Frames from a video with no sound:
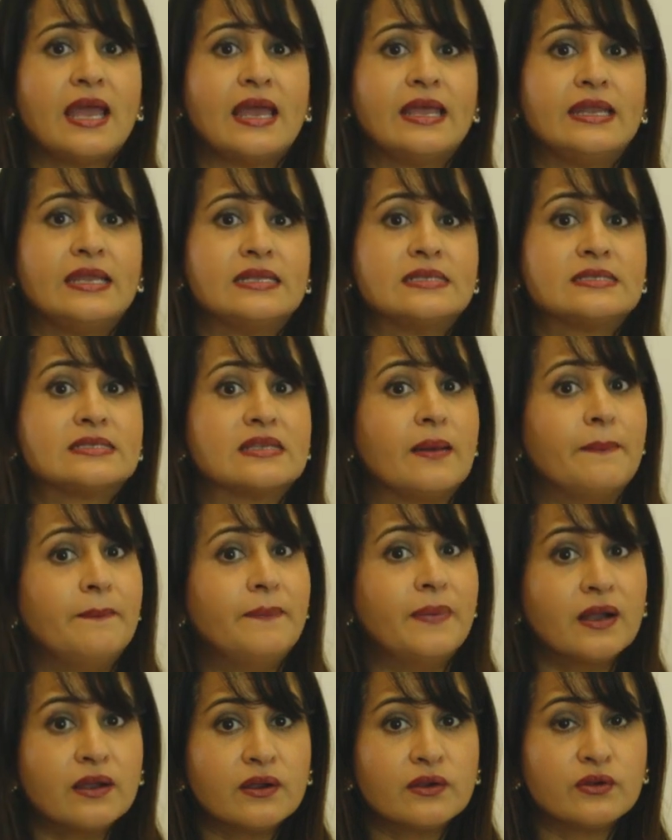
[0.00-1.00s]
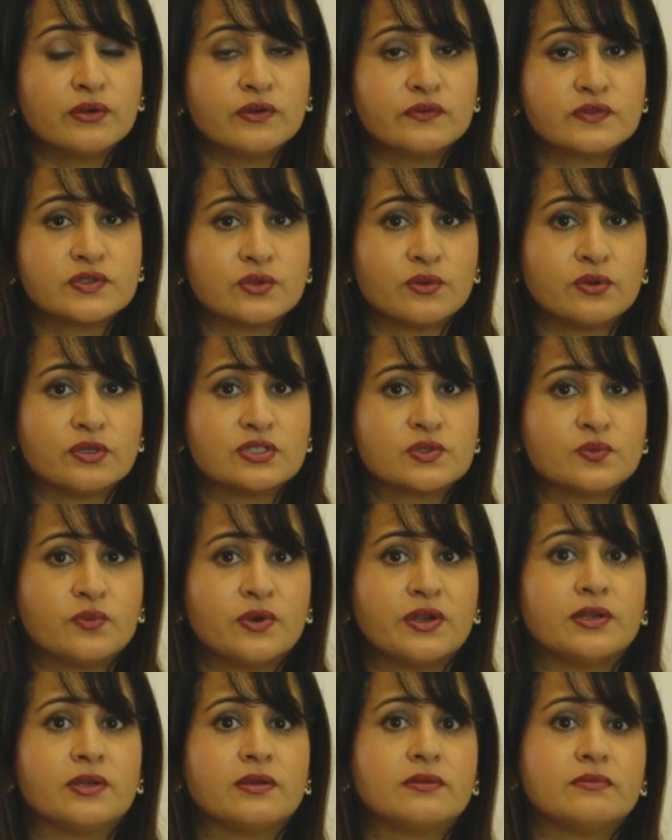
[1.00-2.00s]
and it's a bunker of sorts
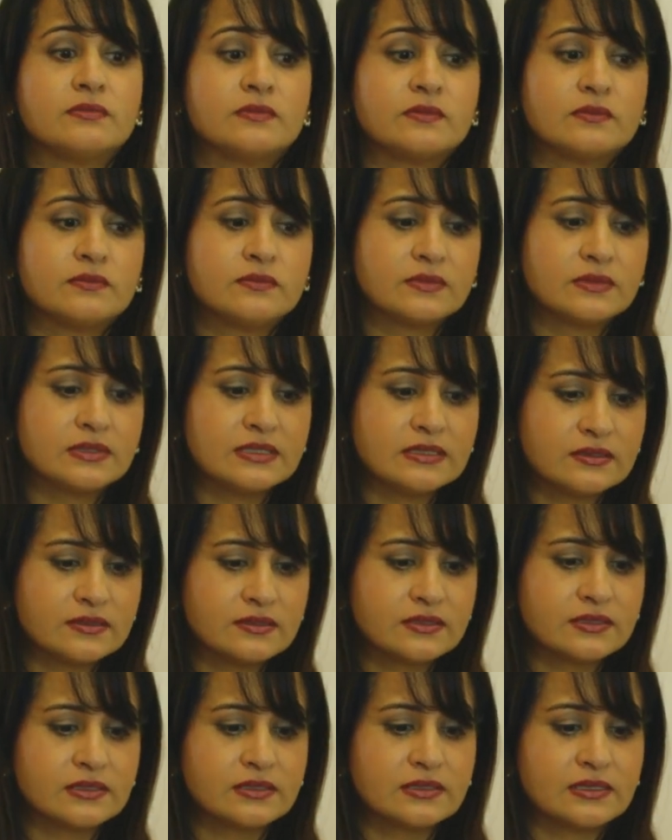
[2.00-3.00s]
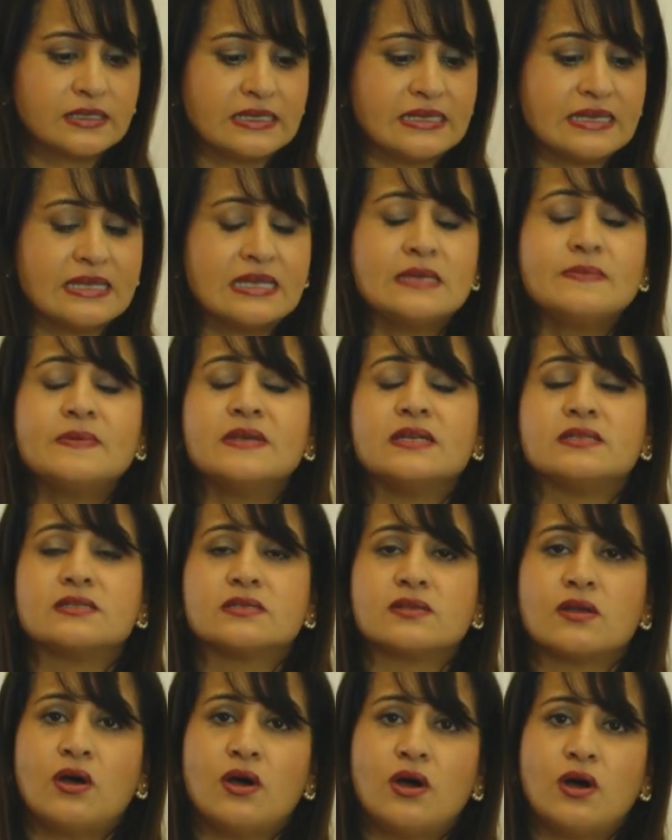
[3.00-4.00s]
where it
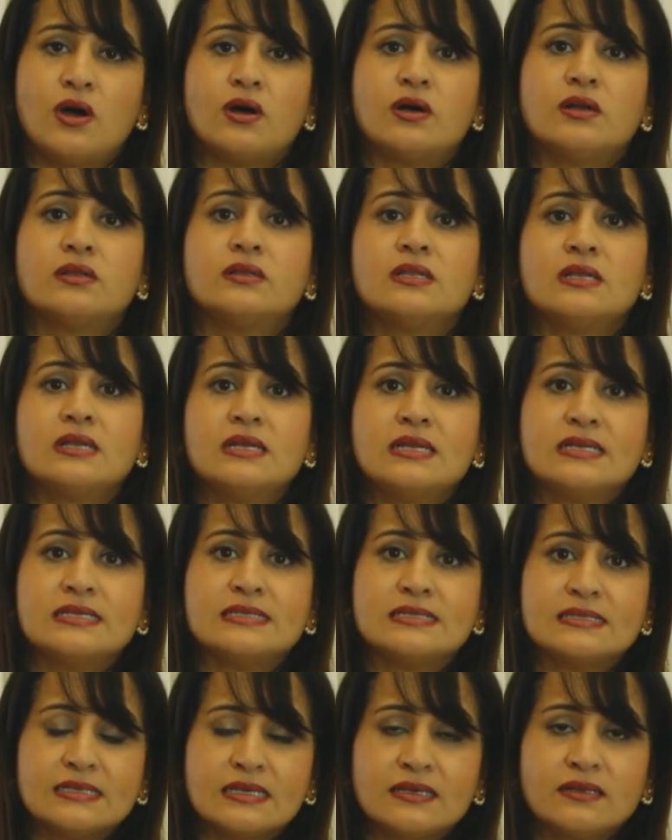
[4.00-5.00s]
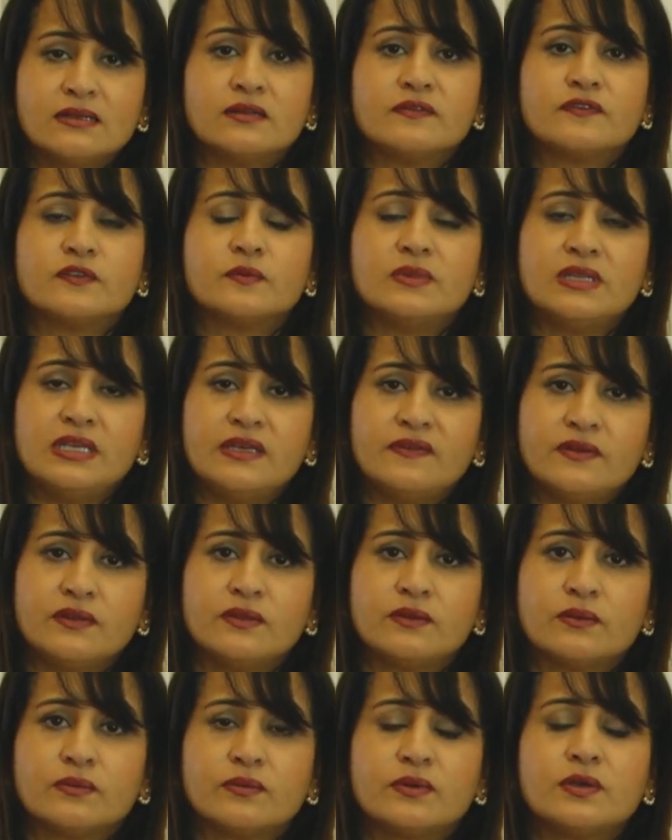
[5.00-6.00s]
inhibits all signal from leaving
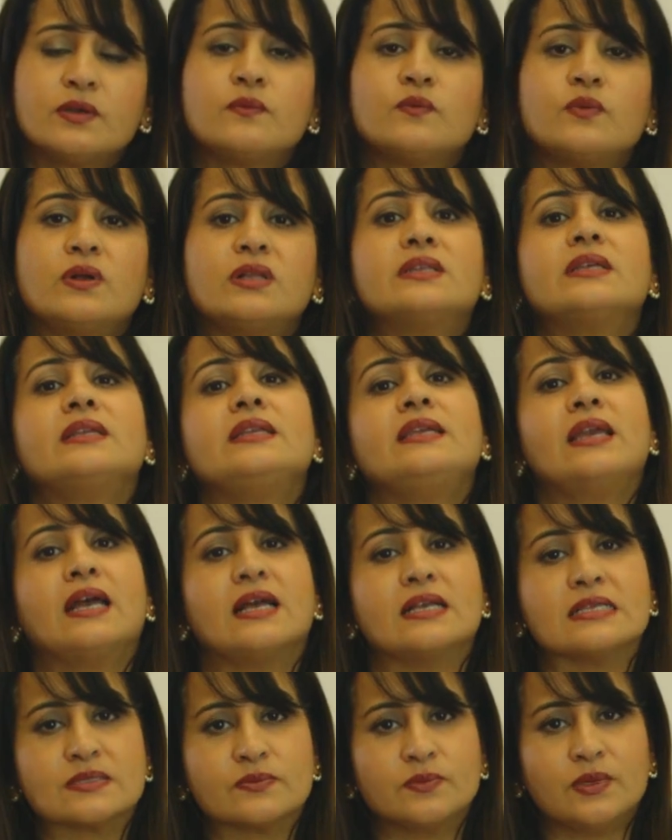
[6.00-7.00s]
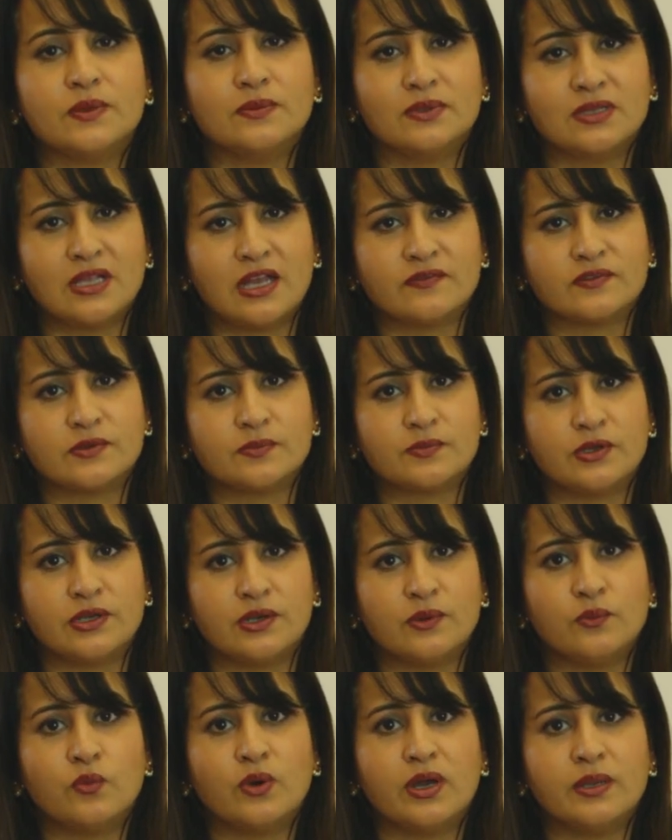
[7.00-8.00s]
the room, well then yes, we will have to put
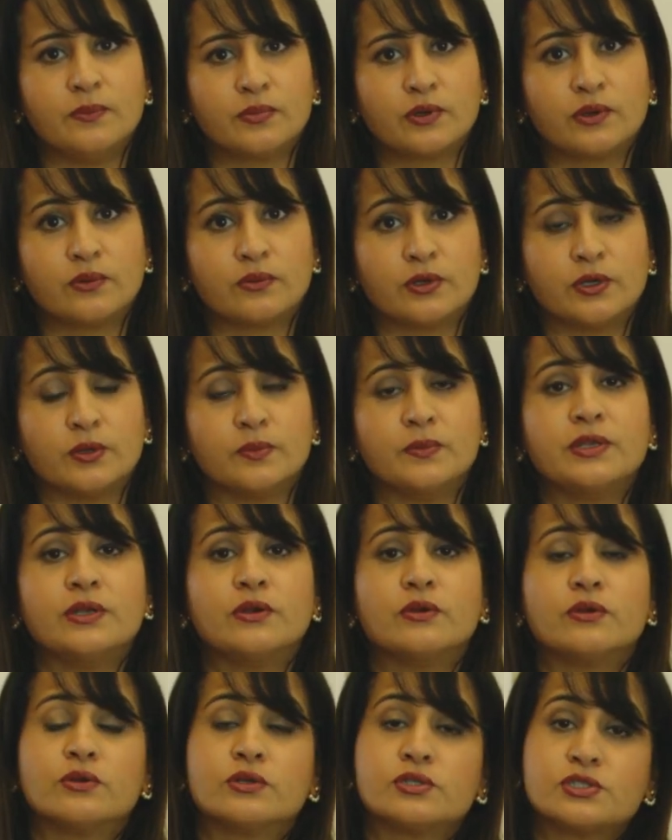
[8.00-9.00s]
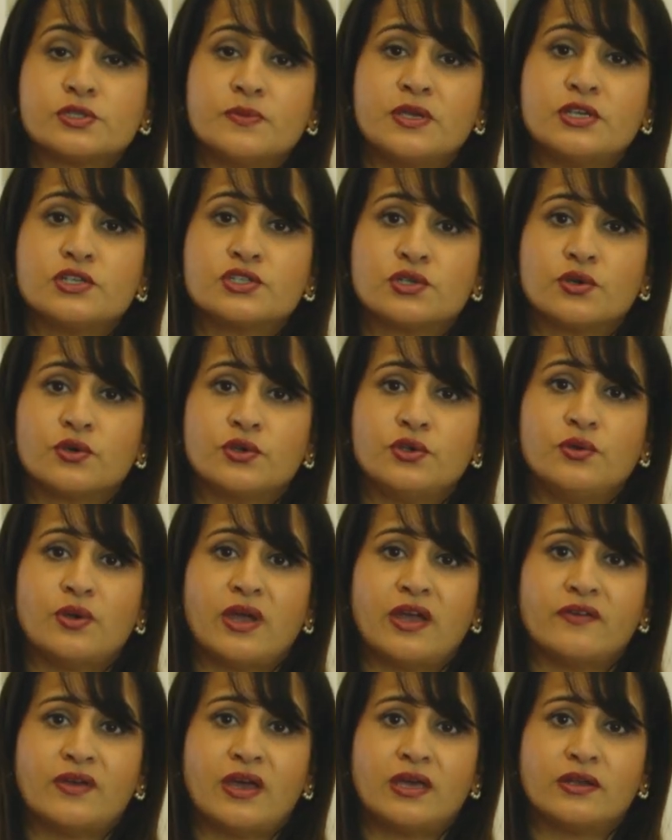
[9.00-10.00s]
in one per room in order to make sure you
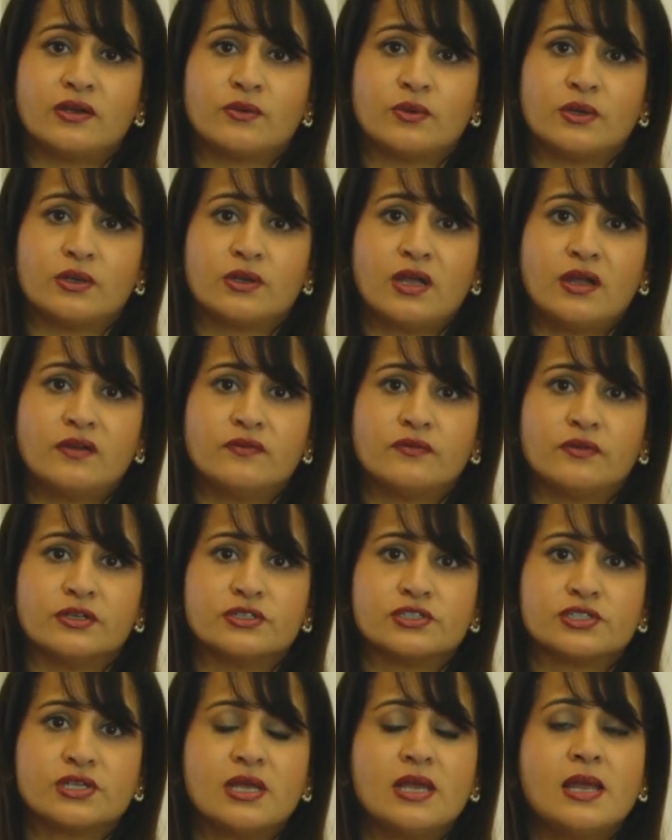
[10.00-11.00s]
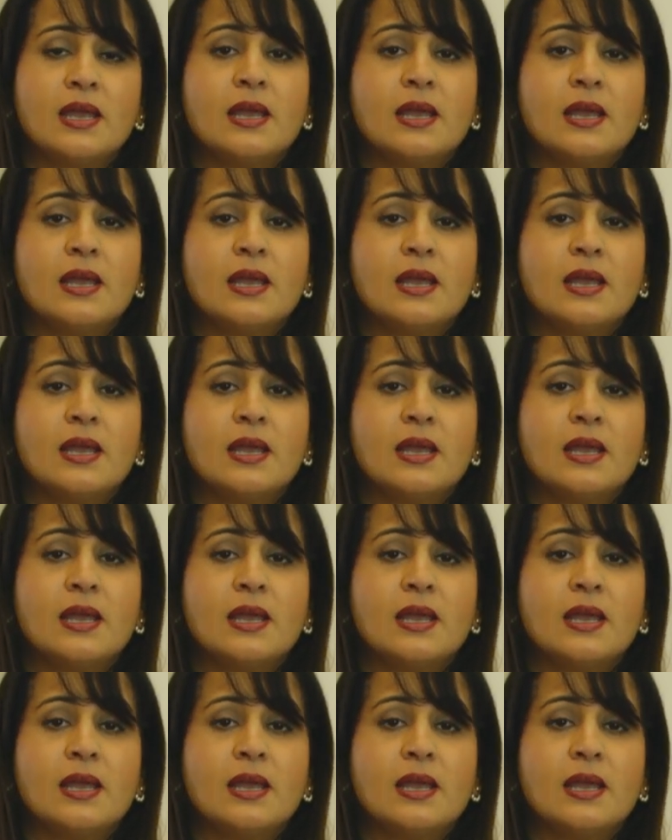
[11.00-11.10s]
have adequate coverage.